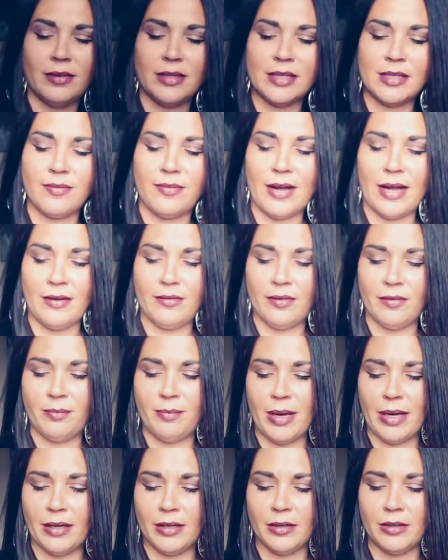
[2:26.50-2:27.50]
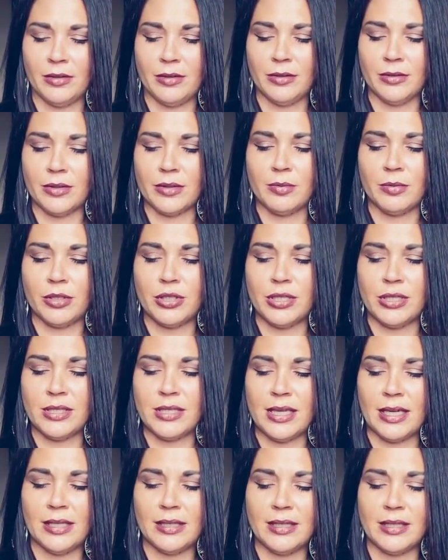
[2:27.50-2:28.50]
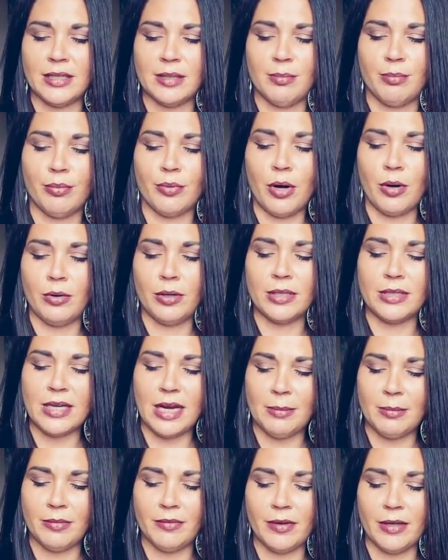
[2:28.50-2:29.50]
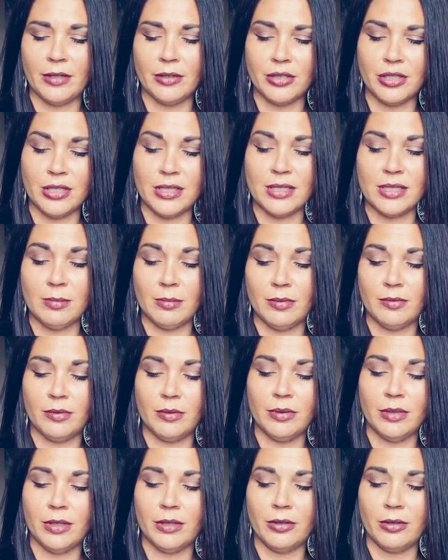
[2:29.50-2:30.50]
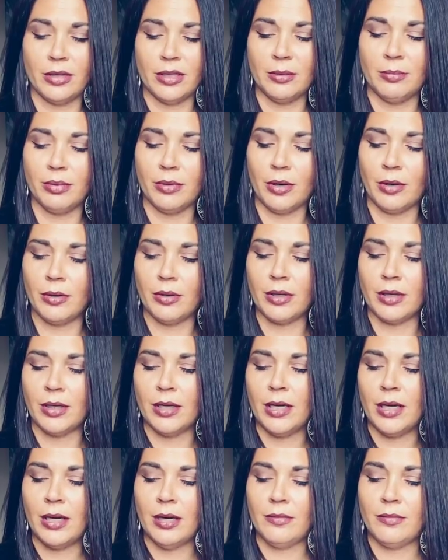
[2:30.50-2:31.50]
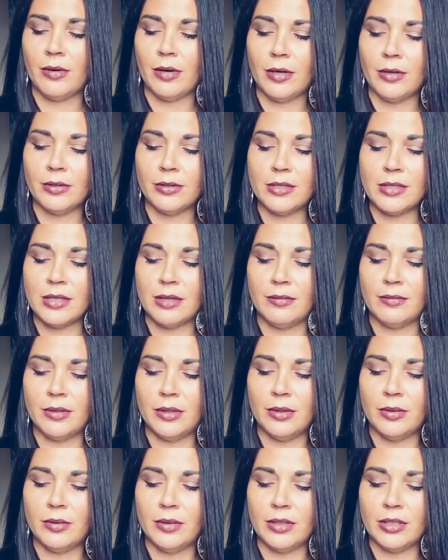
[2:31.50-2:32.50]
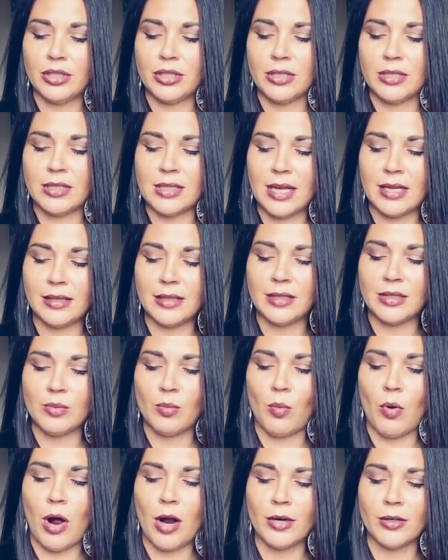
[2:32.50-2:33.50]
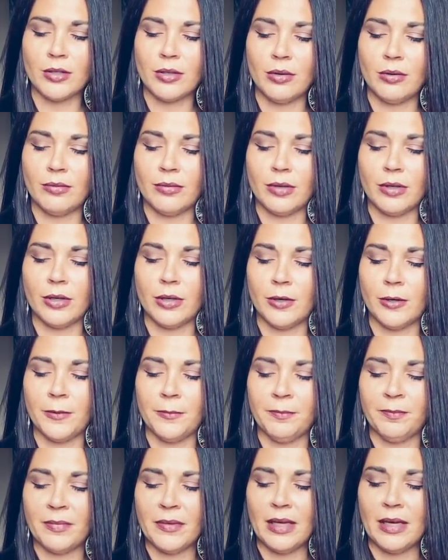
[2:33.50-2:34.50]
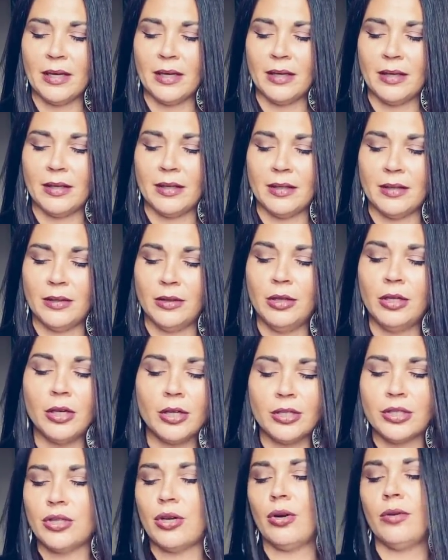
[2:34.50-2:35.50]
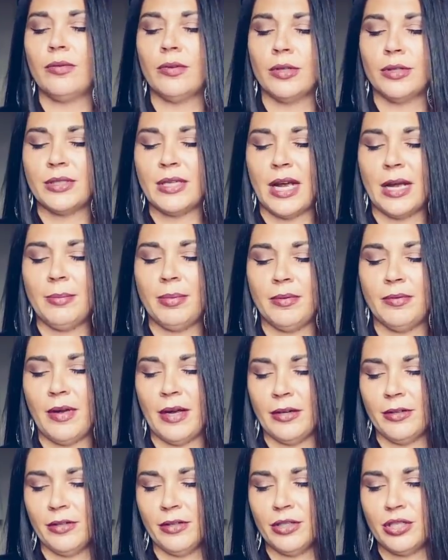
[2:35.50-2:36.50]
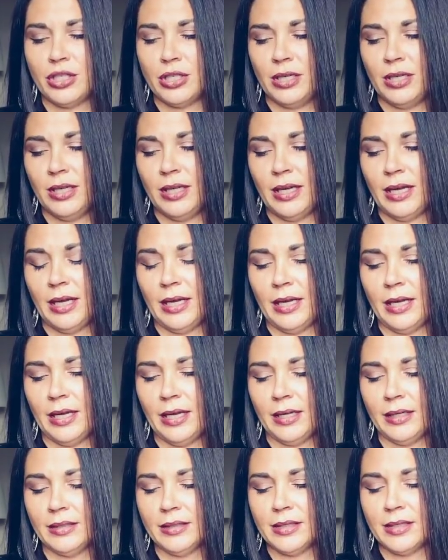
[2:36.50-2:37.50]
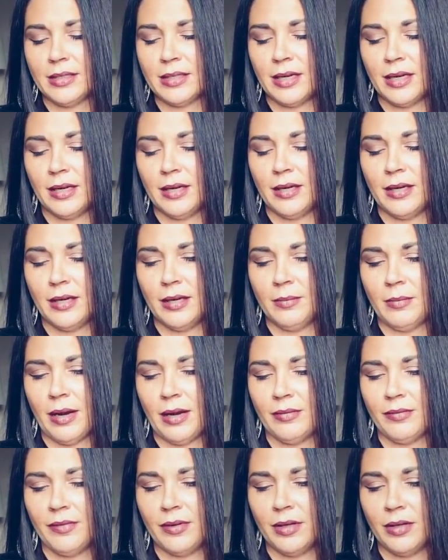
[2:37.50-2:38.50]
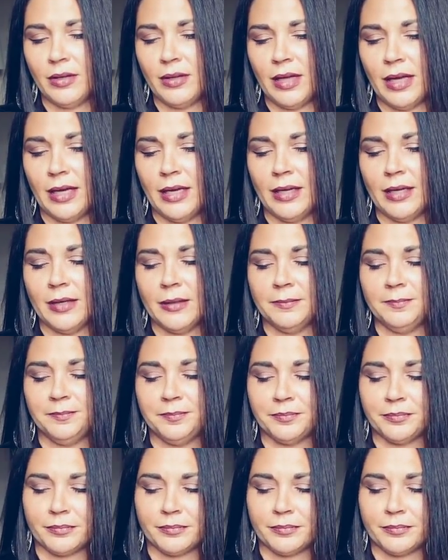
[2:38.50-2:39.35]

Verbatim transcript: of this Five of Pentacles, which is like this broke type of energy. Some of you literally broke. For others of you, it's just like this walked over, looked over type of energy. And um, I feel like